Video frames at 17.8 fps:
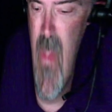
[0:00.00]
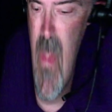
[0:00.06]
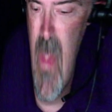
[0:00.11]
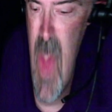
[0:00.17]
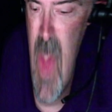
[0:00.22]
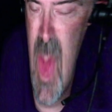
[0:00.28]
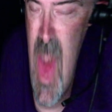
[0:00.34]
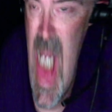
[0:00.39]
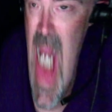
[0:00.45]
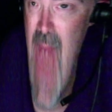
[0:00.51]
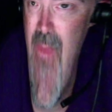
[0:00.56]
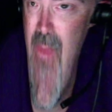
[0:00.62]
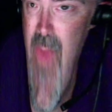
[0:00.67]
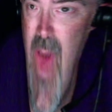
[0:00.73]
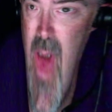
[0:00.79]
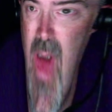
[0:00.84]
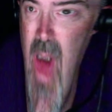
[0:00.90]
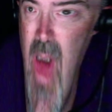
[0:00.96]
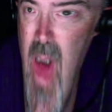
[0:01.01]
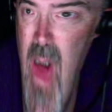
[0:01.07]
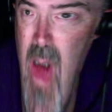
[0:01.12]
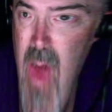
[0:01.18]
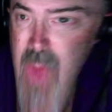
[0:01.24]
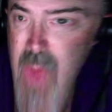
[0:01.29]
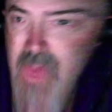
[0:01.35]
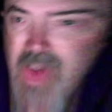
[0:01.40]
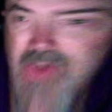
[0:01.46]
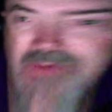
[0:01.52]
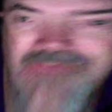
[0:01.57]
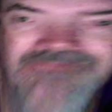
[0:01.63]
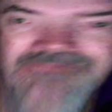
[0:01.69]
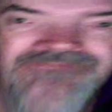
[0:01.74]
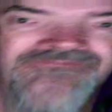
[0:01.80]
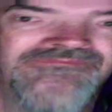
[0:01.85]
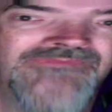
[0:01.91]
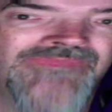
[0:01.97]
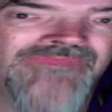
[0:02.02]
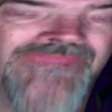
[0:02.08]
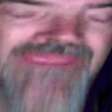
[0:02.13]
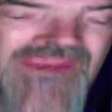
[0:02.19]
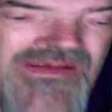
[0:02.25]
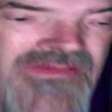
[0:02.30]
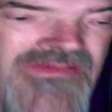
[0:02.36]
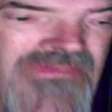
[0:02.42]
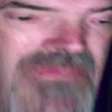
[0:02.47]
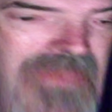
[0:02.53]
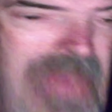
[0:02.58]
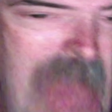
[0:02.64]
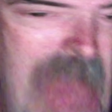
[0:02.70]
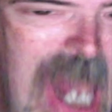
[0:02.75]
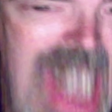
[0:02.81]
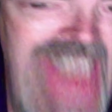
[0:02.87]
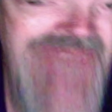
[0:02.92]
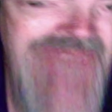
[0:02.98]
staffing a call center, many,